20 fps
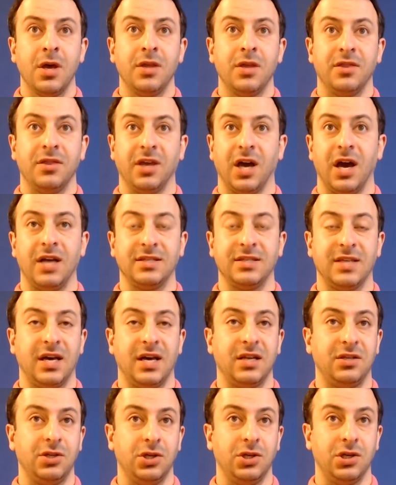The guys
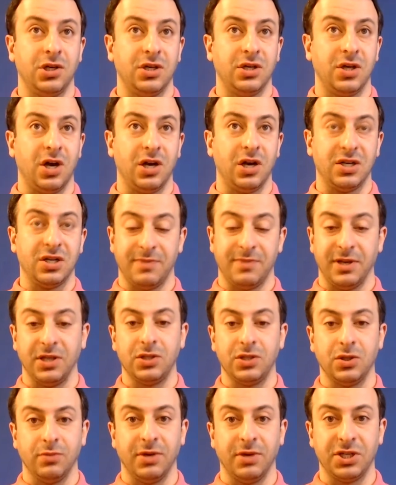that you are spending
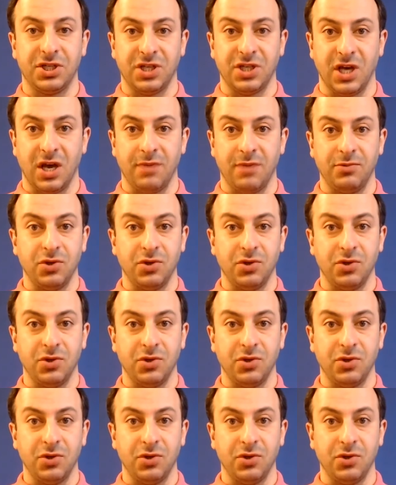too much time,